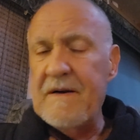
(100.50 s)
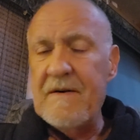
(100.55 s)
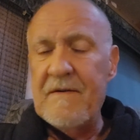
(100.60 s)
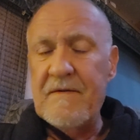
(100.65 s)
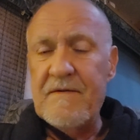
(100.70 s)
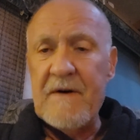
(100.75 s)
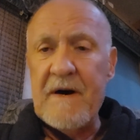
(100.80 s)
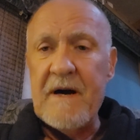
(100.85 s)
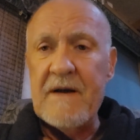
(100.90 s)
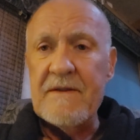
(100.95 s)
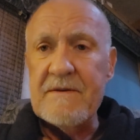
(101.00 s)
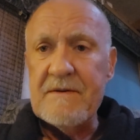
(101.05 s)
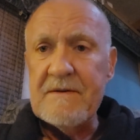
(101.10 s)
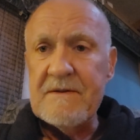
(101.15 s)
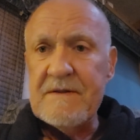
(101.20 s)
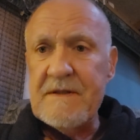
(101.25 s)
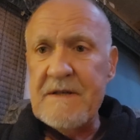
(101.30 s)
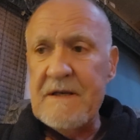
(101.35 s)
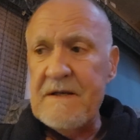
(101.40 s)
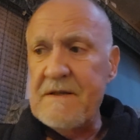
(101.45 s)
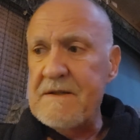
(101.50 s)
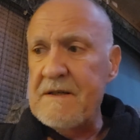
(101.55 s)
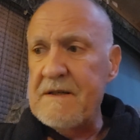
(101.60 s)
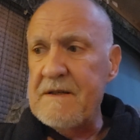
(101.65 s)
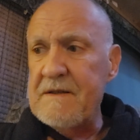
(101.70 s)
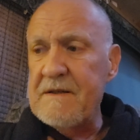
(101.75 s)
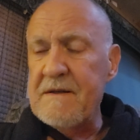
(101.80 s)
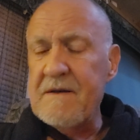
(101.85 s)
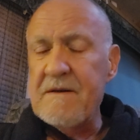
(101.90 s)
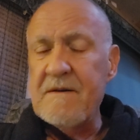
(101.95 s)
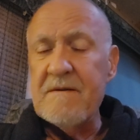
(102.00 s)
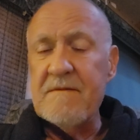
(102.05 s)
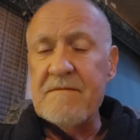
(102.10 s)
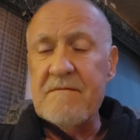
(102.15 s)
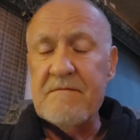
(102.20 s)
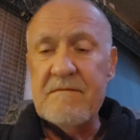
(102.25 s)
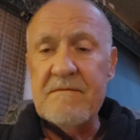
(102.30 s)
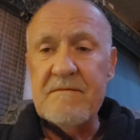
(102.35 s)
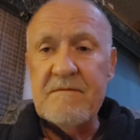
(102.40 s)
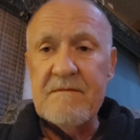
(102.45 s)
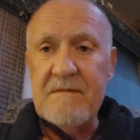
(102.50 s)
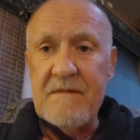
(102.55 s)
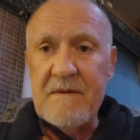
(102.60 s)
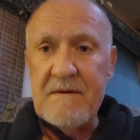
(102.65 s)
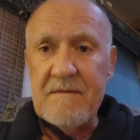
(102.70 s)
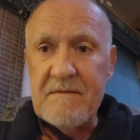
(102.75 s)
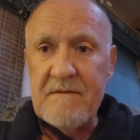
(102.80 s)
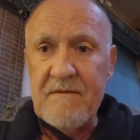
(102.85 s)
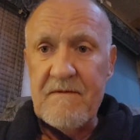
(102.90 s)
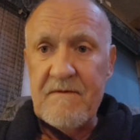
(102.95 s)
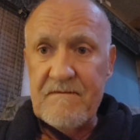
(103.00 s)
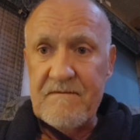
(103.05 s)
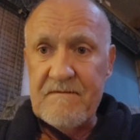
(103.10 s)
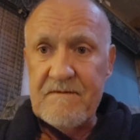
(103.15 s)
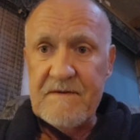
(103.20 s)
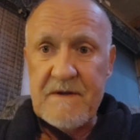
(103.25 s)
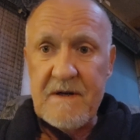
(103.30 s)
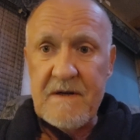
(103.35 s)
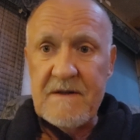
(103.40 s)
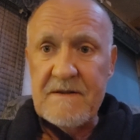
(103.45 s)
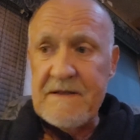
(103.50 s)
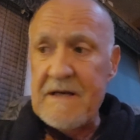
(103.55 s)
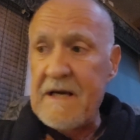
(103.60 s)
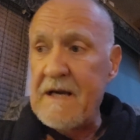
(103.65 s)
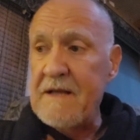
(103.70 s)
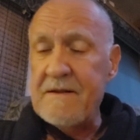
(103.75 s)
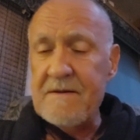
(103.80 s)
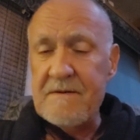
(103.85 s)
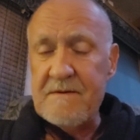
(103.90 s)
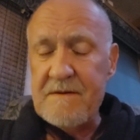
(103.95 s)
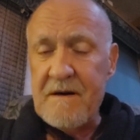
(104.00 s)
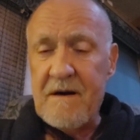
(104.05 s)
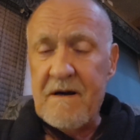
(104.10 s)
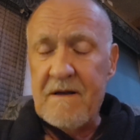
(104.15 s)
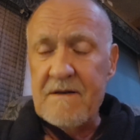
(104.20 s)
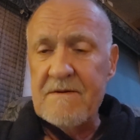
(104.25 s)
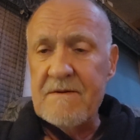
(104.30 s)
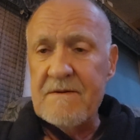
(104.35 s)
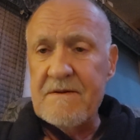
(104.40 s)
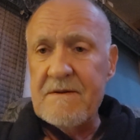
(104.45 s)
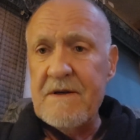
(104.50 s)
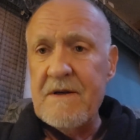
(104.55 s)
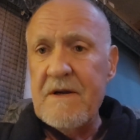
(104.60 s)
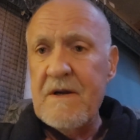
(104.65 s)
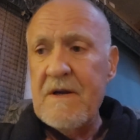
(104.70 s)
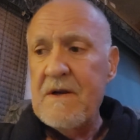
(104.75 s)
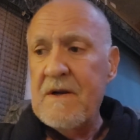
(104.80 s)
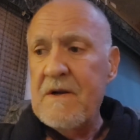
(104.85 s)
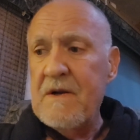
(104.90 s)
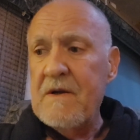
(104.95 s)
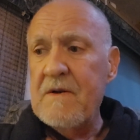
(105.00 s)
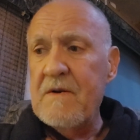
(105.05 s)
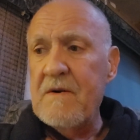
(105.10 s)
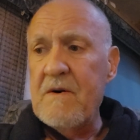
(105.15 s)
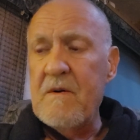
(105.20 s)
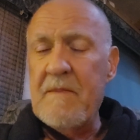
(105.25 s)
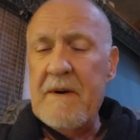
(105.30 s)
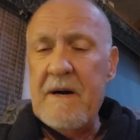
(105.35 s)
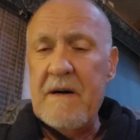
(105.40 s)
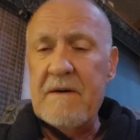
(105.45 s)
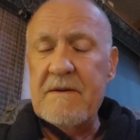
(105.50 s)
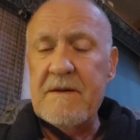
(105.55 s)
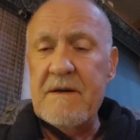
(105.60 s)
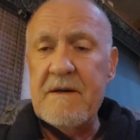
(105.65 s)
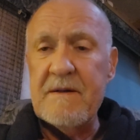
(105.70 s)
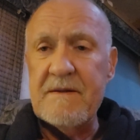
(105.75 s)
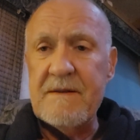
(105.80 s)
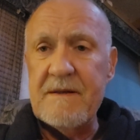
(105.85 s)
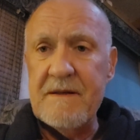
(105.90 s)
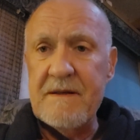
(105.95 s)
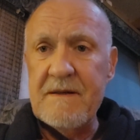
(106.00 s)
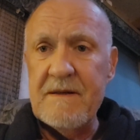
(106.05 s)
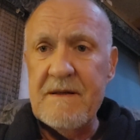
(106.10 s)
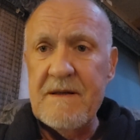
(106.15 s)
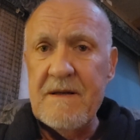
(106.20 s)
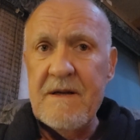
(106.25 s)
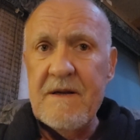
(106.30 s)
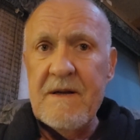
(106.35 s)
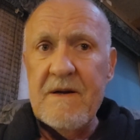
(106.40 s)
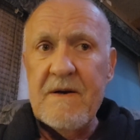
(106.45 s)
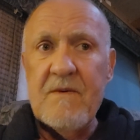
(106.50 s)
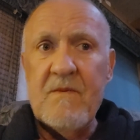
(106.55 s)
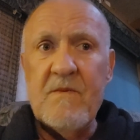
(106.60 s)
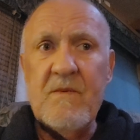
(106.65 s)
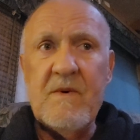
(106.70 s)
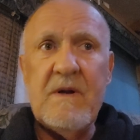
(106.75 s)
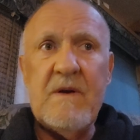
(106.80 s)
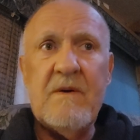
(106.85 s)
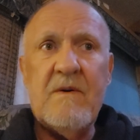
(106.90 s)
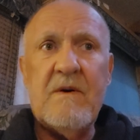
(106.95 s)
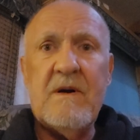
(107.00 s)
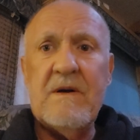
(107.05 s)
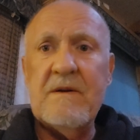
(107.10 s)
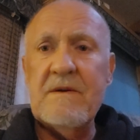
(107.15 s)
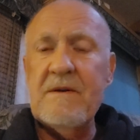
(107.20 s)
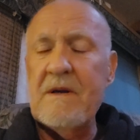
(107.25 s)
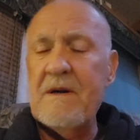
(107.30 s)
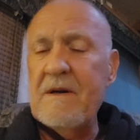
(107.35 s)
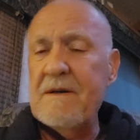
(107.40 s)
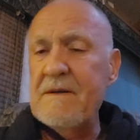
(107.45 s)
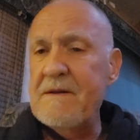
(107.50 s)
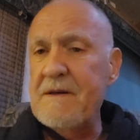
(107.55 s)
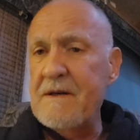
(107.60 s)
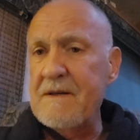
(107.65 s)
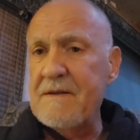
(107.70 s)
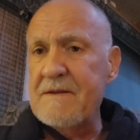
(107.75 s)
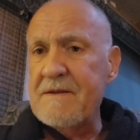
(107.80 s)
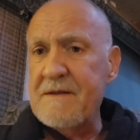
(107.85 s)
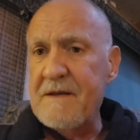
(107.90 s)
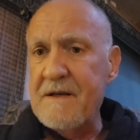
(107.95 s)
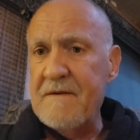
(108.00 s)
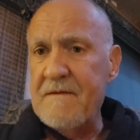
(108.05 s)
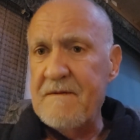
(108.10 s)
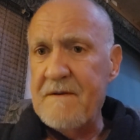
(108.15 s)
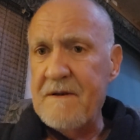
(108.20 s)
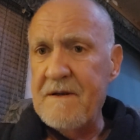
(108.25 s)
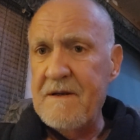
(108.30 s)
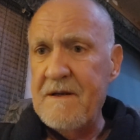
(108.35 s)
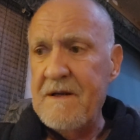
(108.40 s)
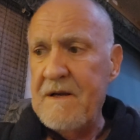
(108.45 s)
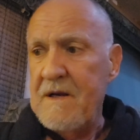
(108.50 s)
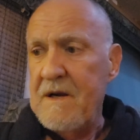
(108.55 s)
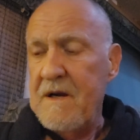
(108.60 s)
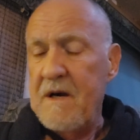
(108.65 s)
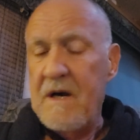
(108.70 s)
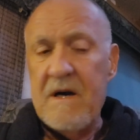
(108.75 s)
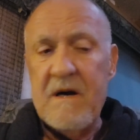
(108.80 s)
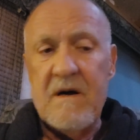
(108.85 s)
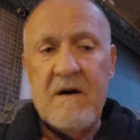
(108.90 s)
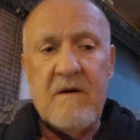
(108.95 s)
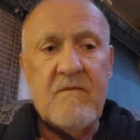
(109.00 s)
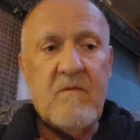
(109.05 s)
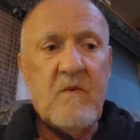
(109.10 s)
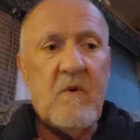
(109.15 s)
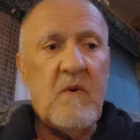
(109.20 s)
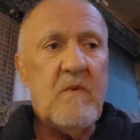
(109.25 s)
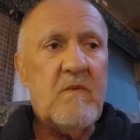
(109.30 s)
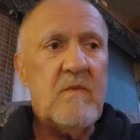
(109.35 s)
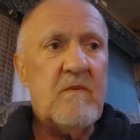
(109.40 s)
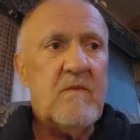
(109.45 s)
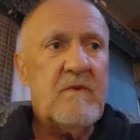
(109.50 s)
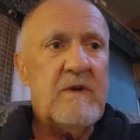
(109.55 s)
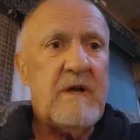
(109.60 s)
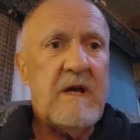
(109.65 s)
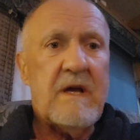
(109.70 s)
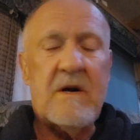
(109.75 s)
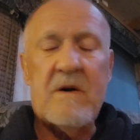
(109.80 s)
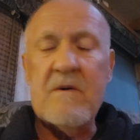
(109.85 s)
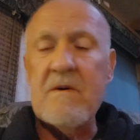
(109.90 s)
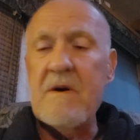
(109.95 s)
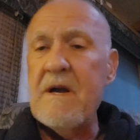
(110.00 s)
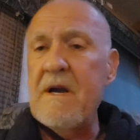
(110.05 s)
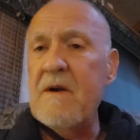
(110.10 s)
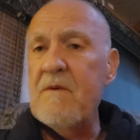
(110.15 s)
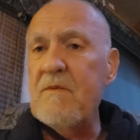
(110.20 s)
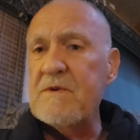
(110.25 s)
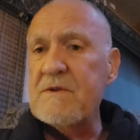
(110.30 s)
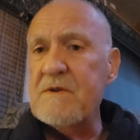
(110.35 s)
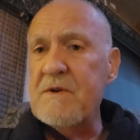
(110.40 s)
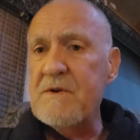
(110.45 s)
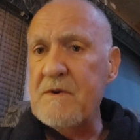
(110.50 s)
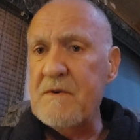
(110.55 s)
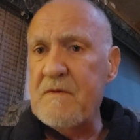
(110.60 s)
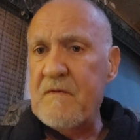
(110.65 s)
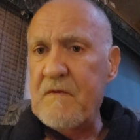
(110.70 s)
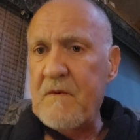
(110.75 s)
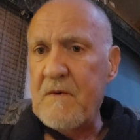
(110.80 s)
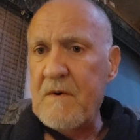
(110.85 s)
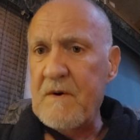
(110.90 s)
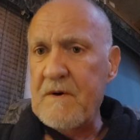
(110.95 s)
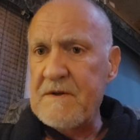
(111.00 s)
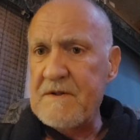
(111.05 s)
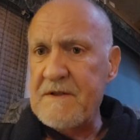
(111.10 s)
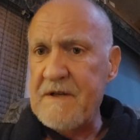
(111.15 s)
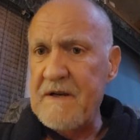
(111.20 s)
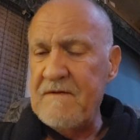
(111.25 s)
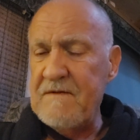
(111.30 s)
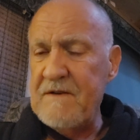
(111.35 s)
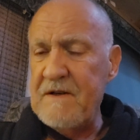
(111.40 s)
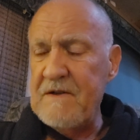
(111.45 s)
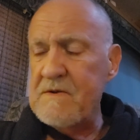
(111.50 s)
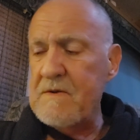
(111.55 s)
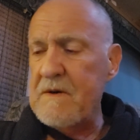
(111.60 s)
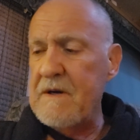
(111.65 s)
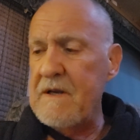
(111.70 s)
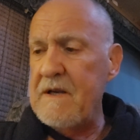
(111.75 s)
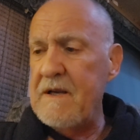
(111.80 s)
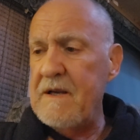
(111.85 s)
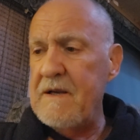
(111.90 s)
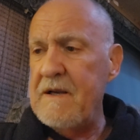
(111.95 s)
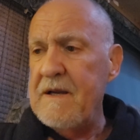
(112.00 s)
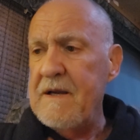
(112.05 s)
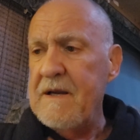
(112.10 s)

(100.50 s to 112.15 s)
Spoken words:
fathers teaching their sons and their daughters, about hunting and gun safety. The NRA was good for its safety training.